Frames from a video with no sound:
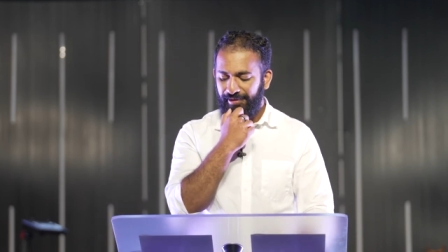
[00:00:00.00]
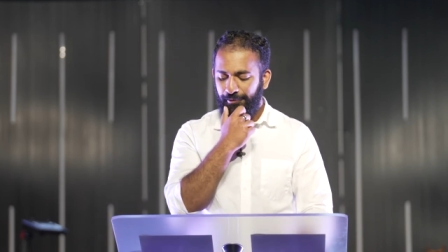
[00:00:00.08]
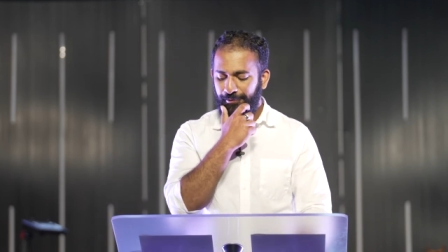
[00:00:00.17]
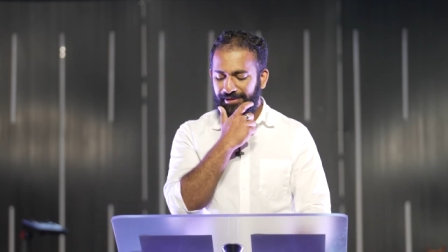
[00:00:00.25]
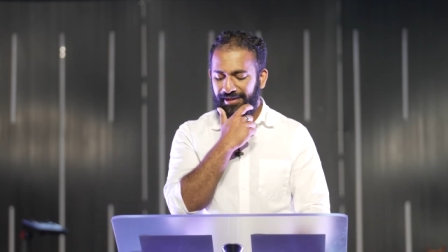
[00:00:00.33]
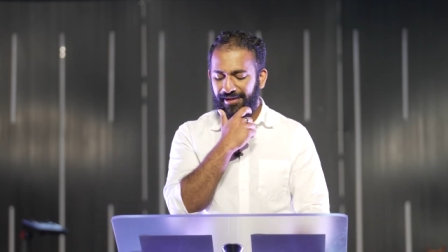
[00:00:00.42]

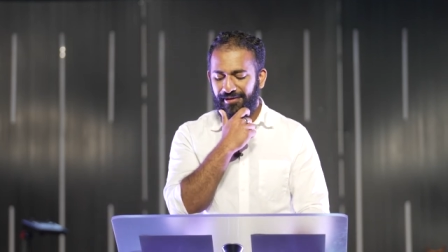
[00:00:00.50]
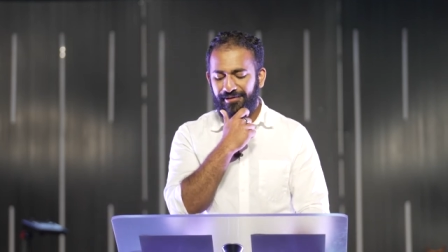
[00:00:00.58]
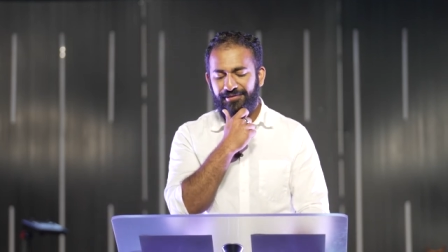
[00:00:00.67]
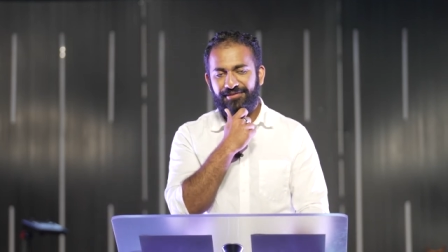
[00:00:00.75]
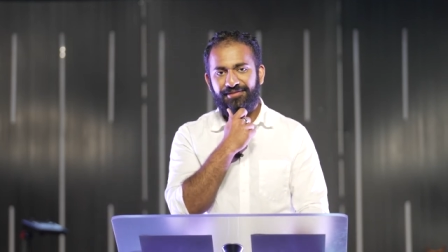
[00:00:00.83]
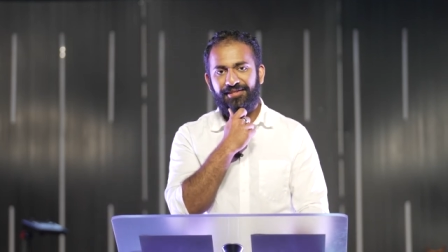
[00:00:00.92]
We
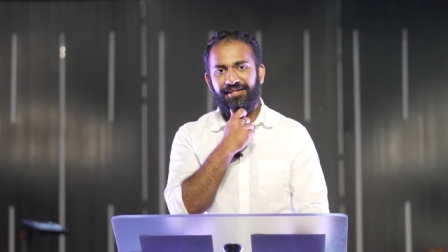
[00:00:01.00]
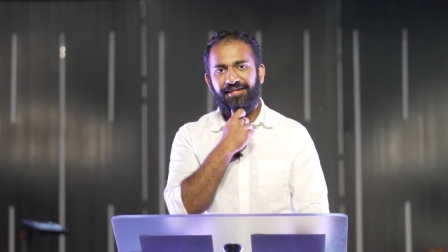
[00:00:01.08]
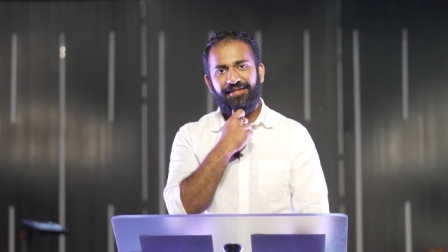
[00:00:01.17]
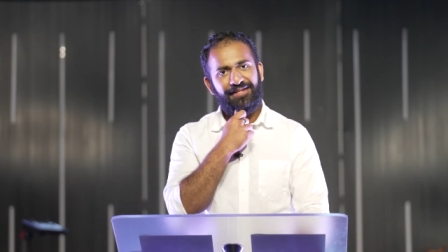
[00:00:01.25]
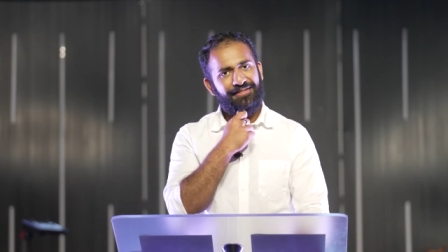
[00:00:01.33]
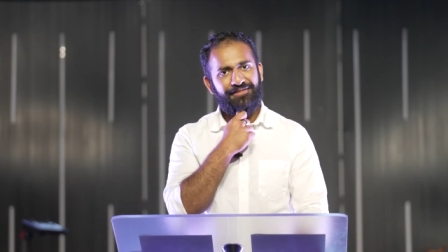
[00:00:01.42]
cannot see
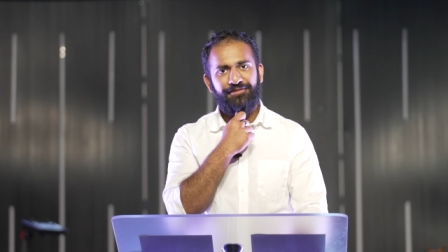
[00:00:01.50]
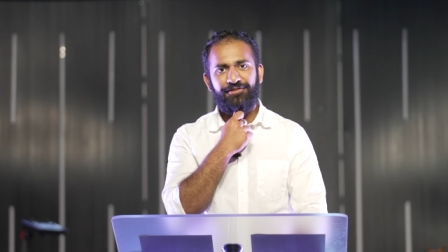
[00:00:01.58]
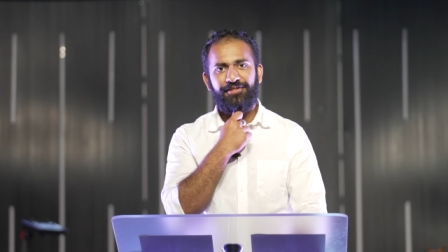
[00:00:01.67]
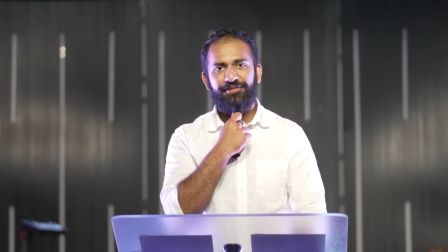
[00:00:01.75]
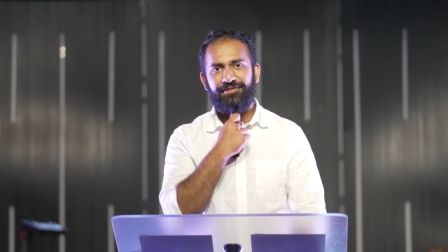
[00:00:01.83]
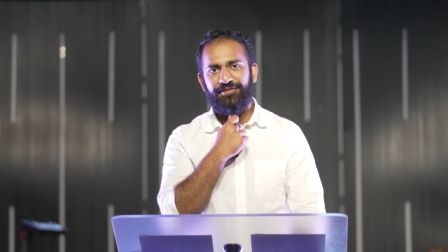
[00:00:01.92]
these
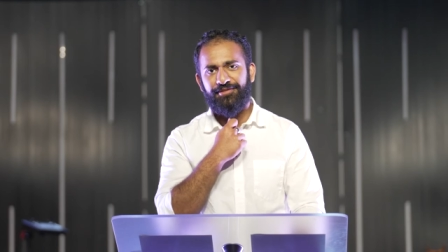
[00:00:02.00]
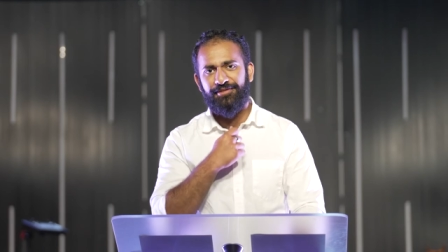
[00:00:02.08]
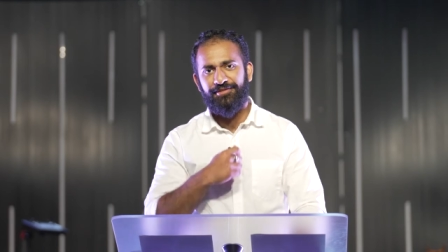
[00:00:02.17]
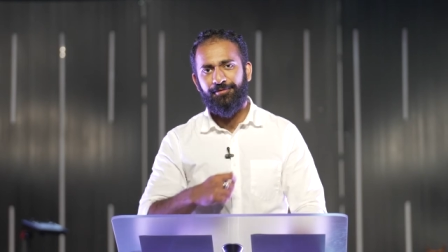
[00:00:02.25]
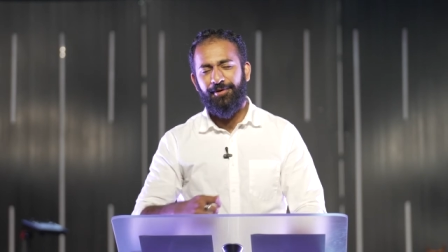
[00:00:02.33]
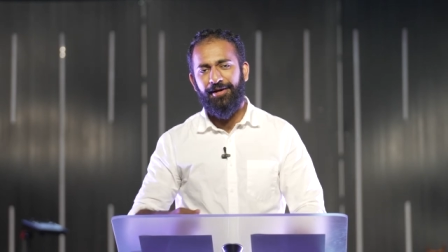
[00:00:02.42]

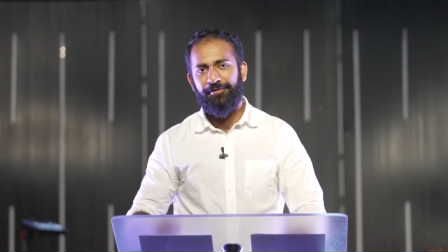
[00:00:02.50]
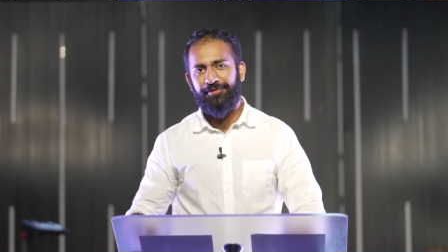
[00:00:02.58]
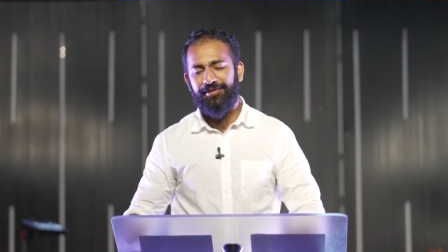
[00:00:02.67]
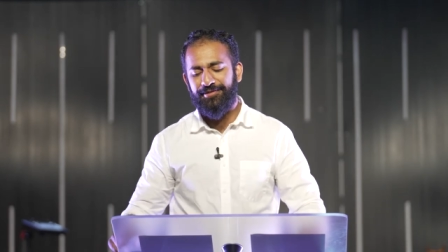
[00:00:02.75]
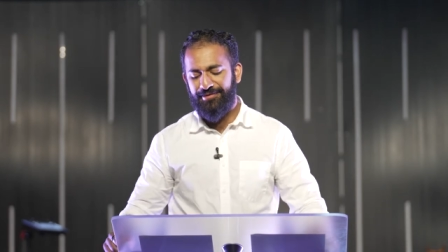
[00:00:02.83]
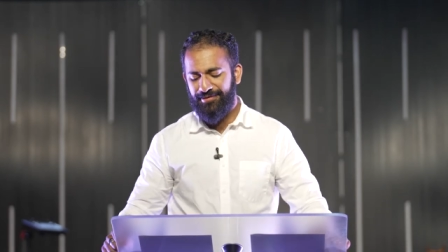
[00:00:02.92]
injustices around
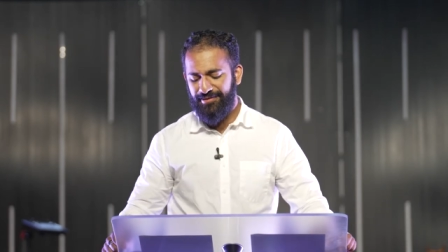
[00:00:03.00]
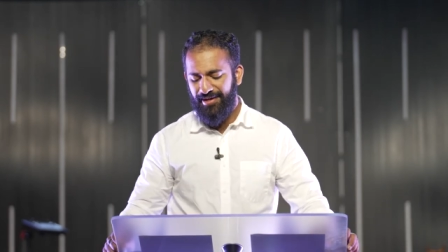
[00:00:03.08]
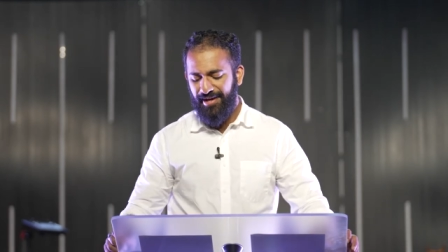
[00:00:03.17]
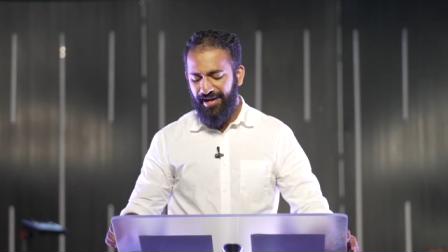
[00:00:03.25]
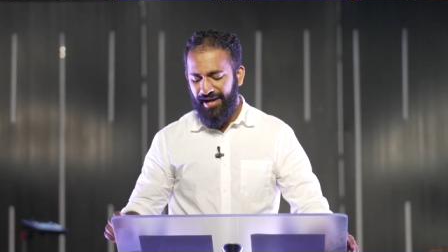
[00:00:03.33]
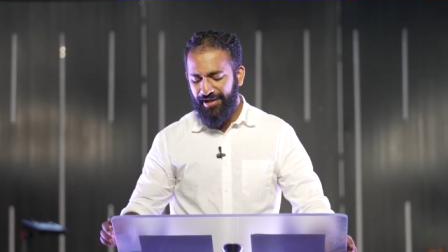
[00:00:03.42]
us
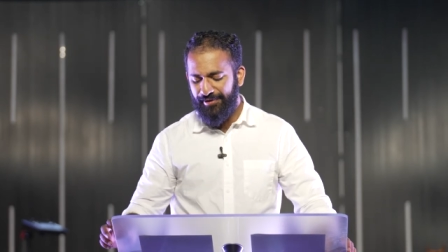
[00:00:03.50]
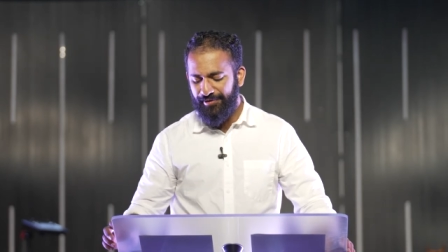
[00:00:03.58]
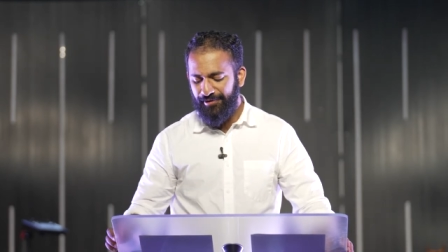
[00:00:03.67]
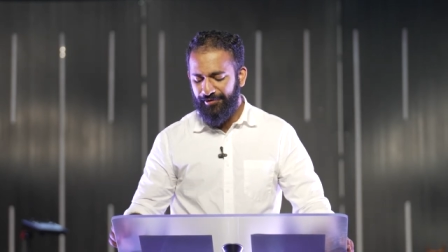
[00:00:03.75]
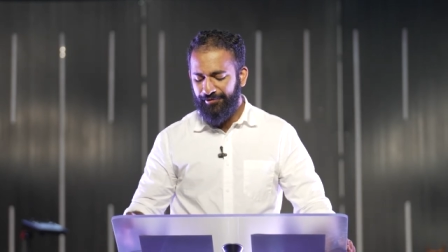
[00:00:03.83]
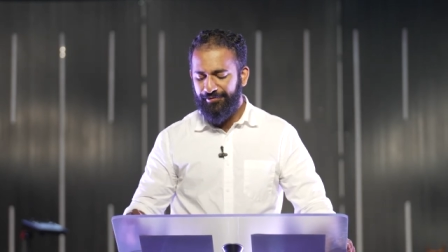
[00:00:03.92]
and
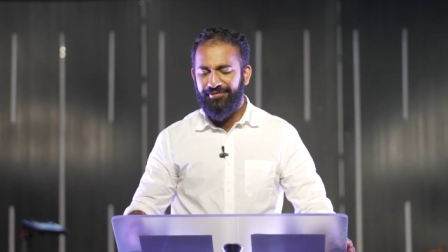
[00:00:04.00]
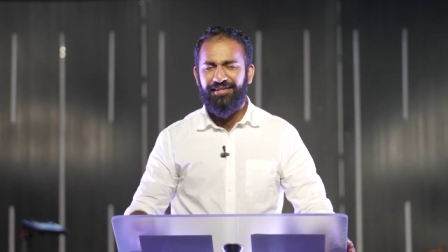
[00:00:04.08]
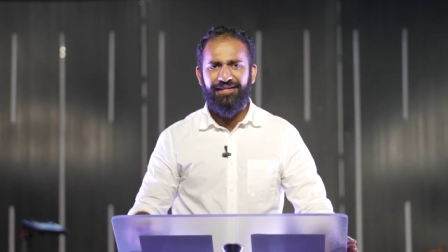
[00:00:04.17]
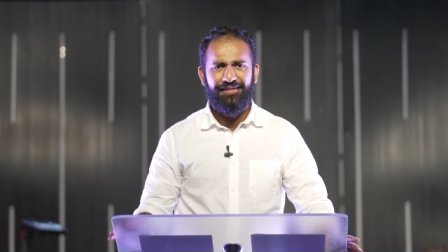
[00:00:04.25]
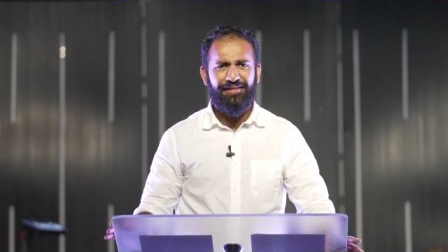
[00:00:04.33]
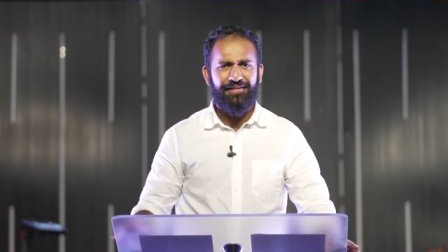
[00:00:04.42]

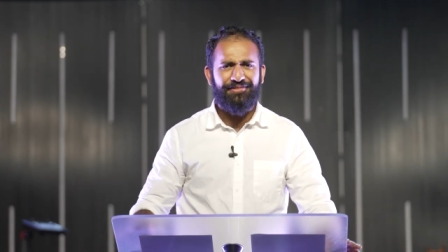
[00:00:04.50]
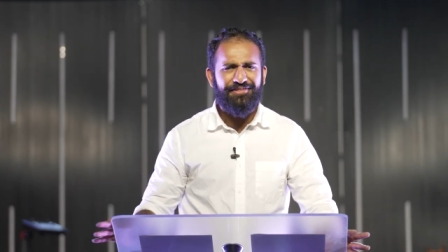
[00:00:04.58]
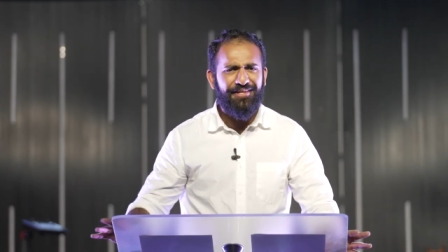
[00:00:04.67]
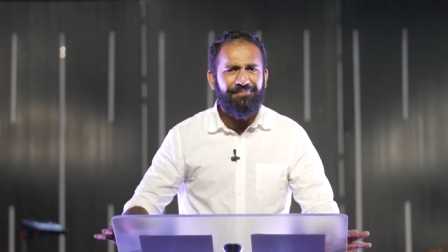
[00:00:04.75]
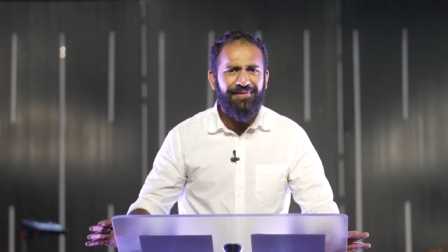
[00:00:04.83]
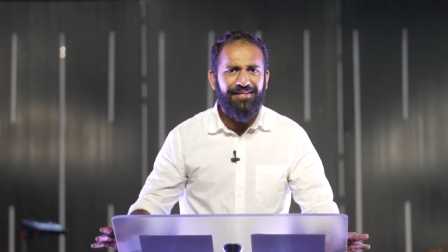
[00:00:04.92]
think that
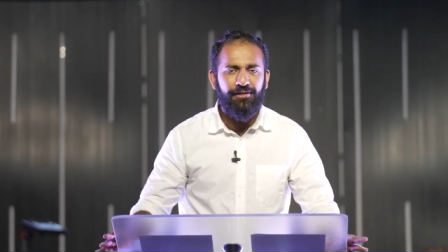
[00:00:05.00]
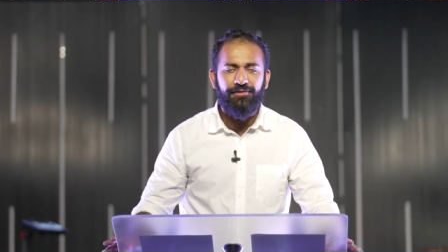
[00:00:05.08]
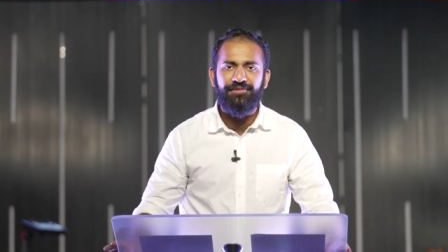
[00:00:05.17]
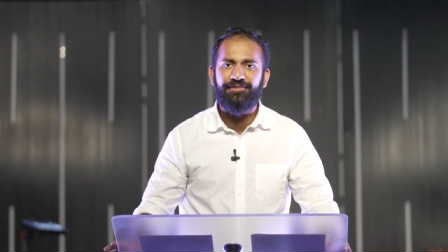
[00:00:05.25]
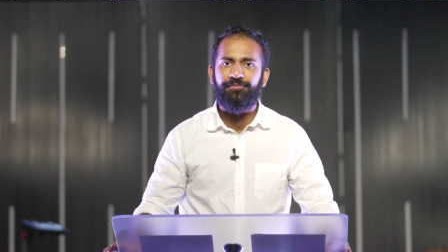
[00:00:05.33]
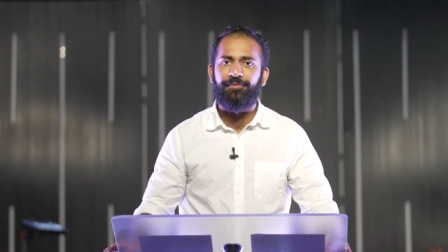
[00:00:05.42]
somebody
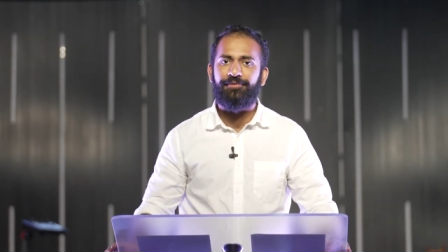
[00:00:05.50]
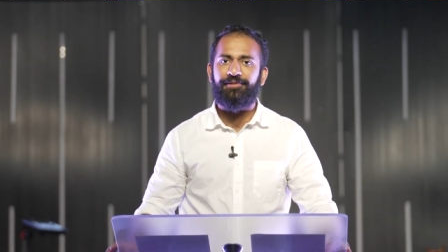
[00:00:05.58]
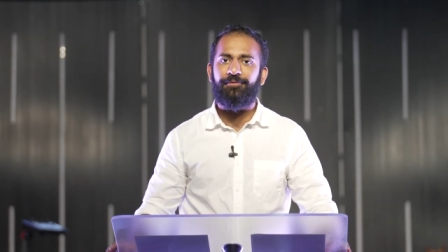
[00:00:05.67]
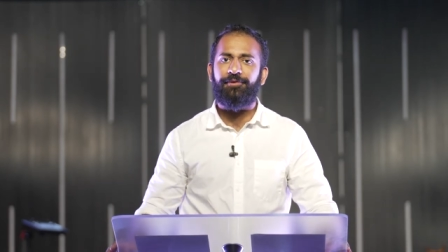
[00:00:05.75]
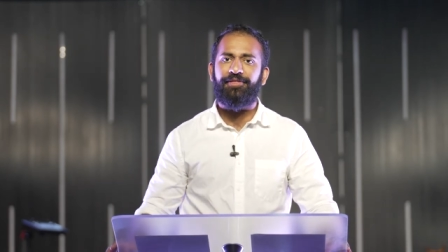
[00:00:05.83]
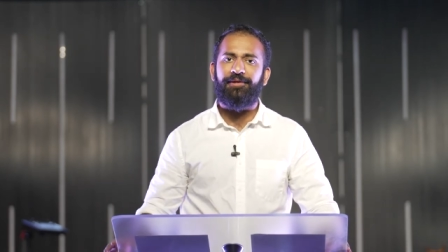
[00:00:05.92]
else will
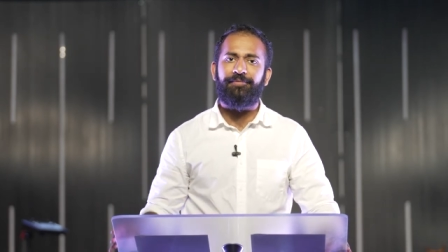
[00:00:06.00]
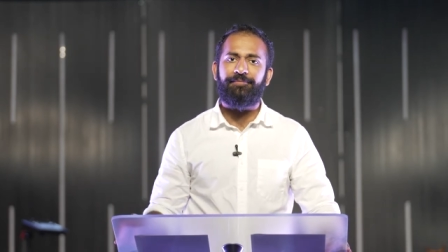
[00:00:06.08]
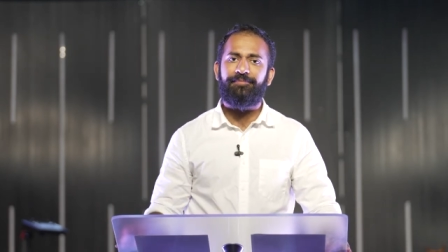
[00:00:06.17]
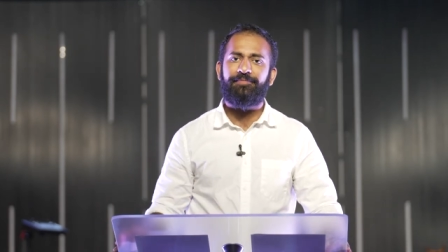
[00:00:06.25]
deal with them.